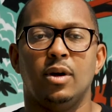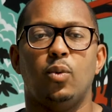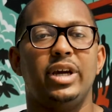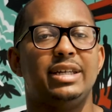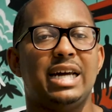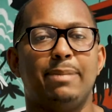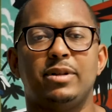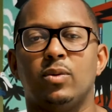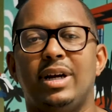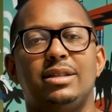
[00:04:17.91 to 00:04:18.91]
We
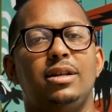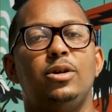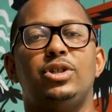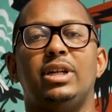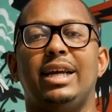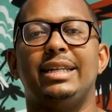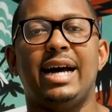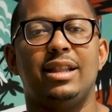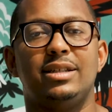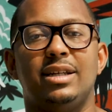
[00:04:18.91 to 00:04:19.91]
adopted a resolution
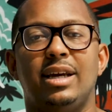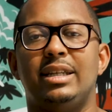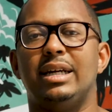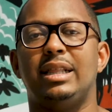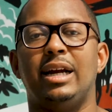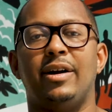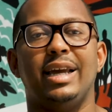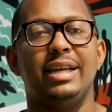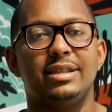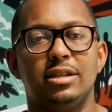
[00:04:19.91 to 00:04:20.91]
acknowledging and declaring
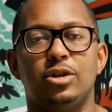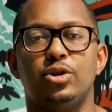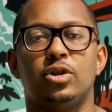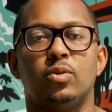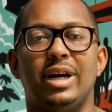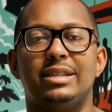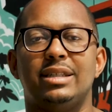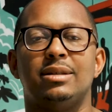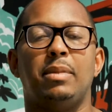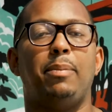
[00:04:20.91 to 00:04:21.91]
institutional
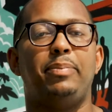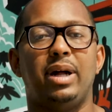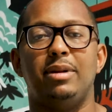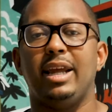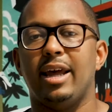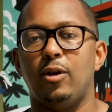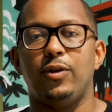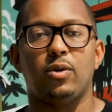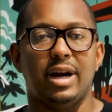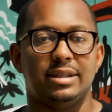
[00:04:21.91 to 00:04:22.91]
racism a public
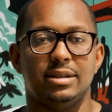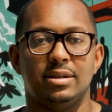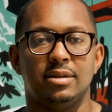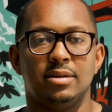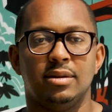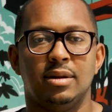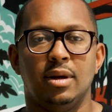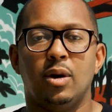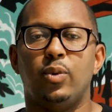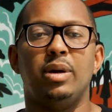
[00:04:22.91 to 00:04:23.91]
health crisis.
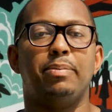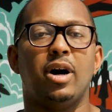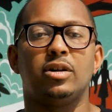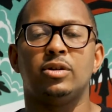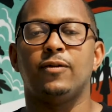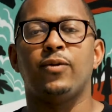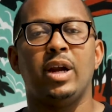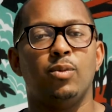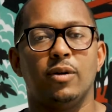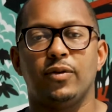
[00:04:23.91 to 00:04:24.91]
We embarked on the
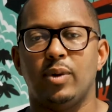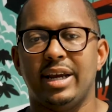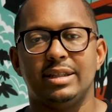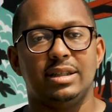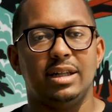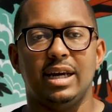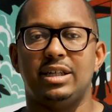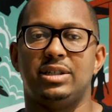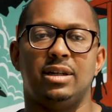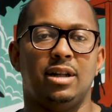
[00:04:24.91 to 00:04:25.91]
Framework for
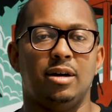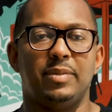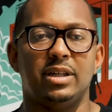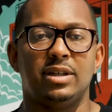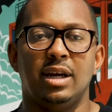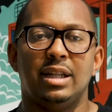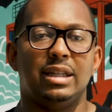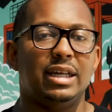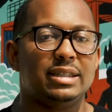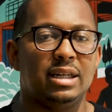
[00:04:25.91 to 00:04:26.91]
Reconciliation in Long Beach,
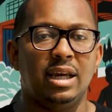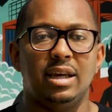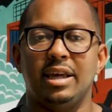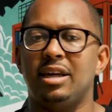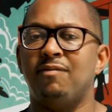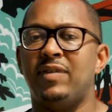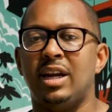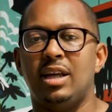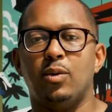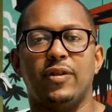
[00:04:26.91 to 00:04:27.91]
listening and
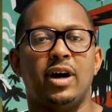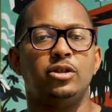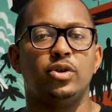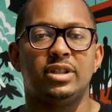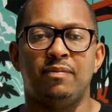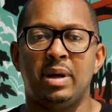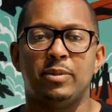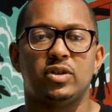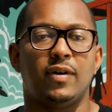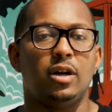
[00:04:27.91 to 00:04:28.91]
convening with hundreds of
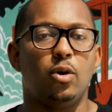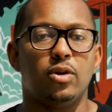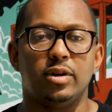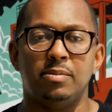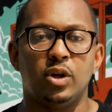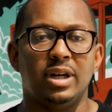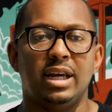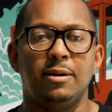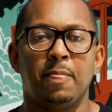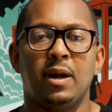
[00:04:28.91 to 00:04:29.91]
members of our local
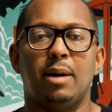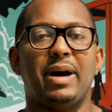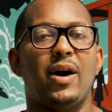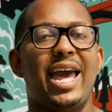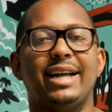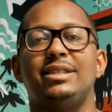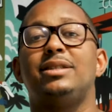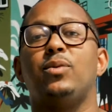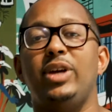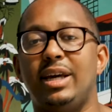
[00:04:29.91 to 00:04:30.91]
community about actions
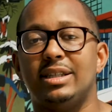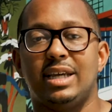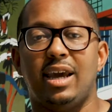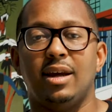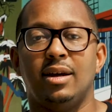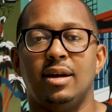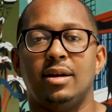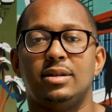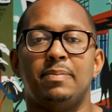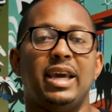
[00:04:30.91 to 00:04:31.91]
that we can take
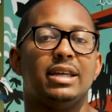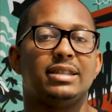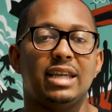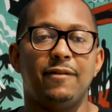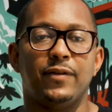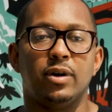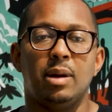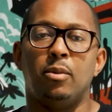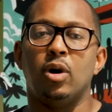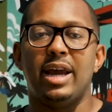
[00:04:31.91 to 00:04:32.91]
to make a safer
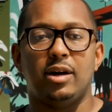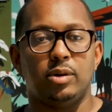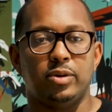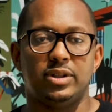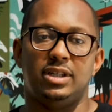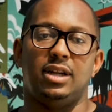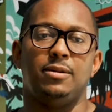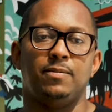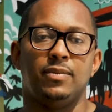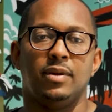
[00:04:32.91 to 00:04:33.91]
and more equitable city.
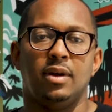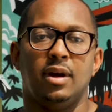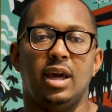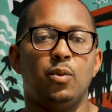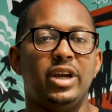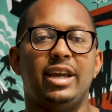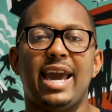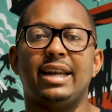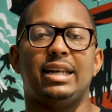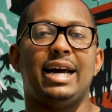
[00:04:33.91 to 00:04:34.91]
And we
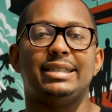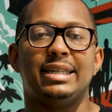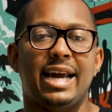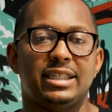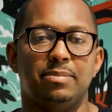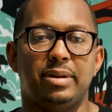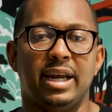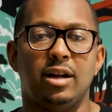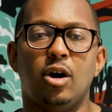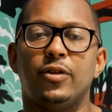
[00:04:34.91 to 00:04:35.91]
catalyzed an action
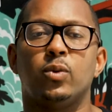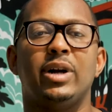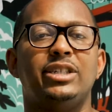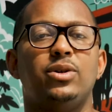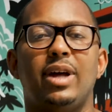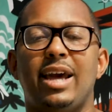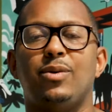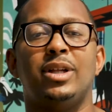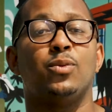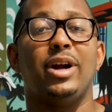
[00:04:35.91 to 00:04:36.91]
plan called the Racial
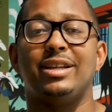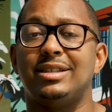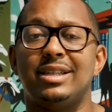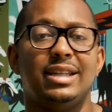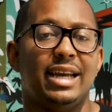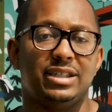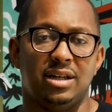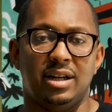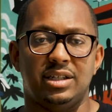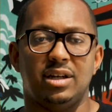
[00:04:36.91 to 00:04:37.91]
Equity and Reconciliation
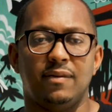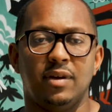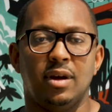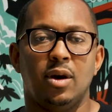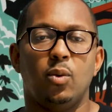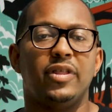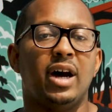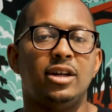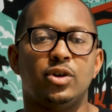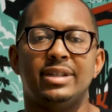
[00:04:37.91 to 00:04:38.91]
Initiative, with
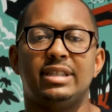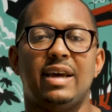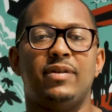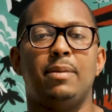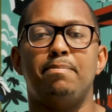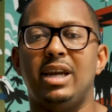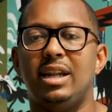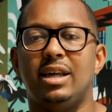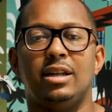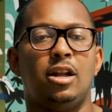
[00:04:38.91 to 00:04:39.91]
107
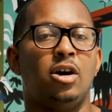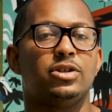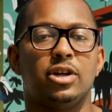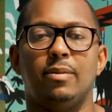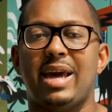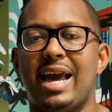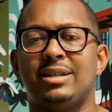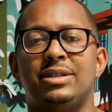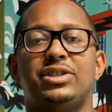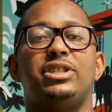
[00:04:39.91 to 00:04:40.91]
immediate and long-term
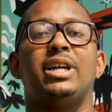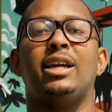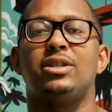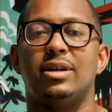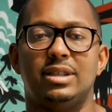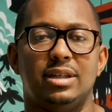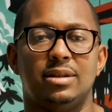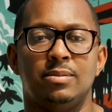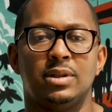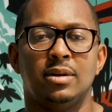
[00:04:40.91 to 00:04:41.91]
actions to change our
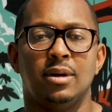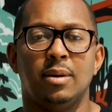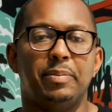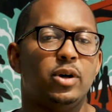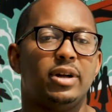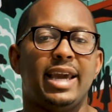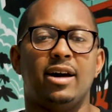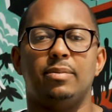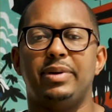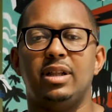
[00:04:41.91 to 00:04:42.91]
systems, build
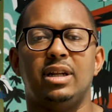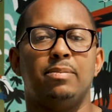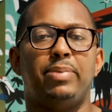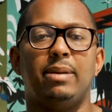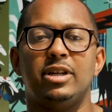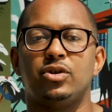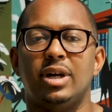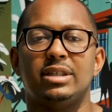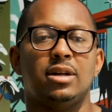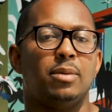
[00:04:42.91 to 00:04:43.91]
accountability and public
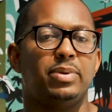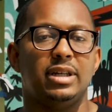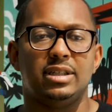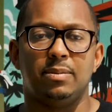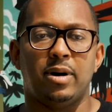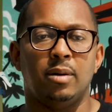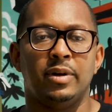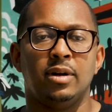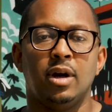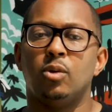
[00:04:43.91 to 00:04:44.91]
trust in our police
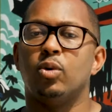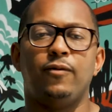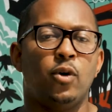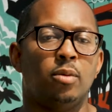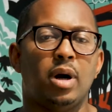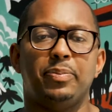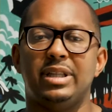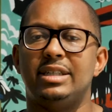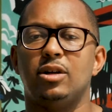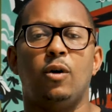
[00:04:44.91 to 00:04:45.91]
department, reform our
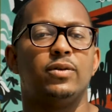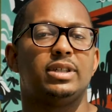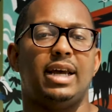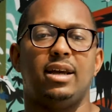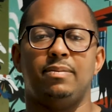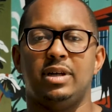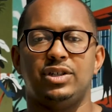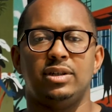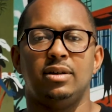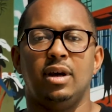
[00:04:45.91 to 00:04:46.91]
police oversight
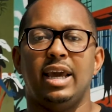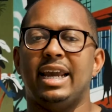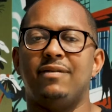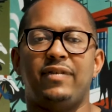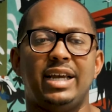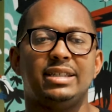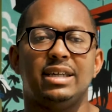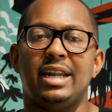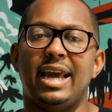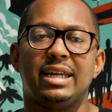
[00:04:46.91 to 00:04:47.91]
commission, and invest
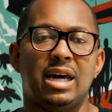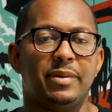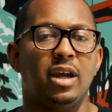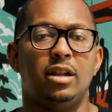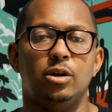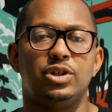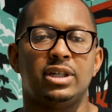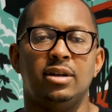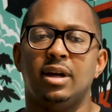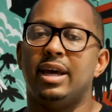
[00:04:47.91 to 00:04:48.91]
in economic
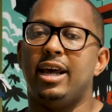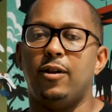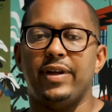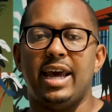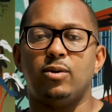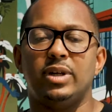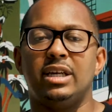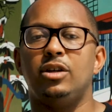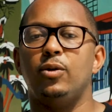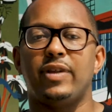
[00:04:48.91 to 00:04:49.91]
inclusion, health equity,
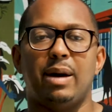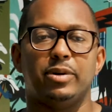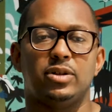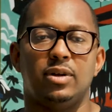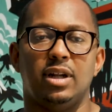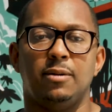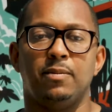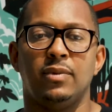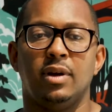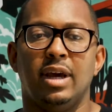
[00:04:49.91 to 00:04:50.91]
and youth opportunity.
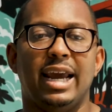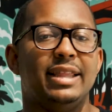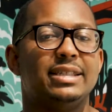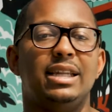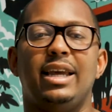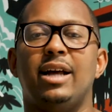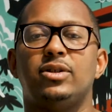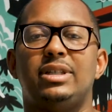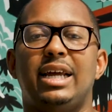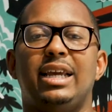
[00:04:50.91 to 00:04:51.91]
And the City
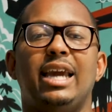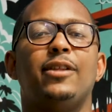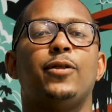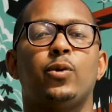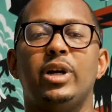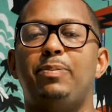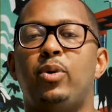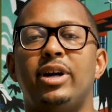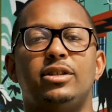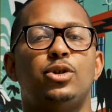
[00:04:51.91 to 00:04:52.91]
Council dedicated
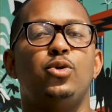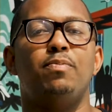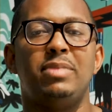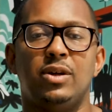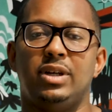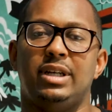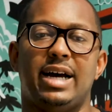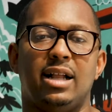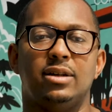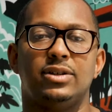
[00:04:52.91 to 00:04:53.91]
$3.2 million
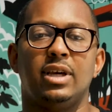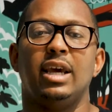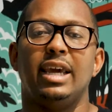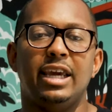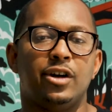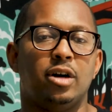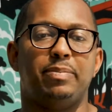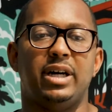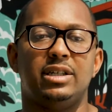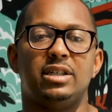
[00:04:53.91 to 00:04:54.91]
in our
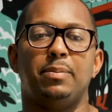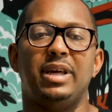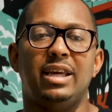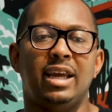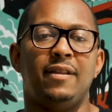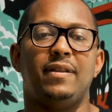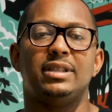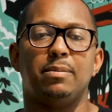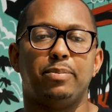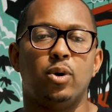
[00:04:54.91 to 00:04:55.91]
budget to begin
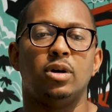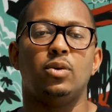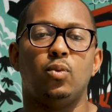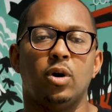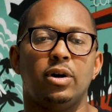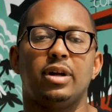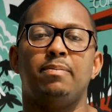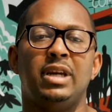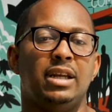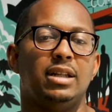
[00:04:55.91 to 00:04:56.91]
this important work
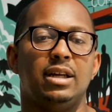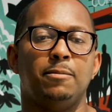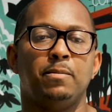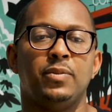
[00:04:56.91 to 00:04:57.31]
immediately.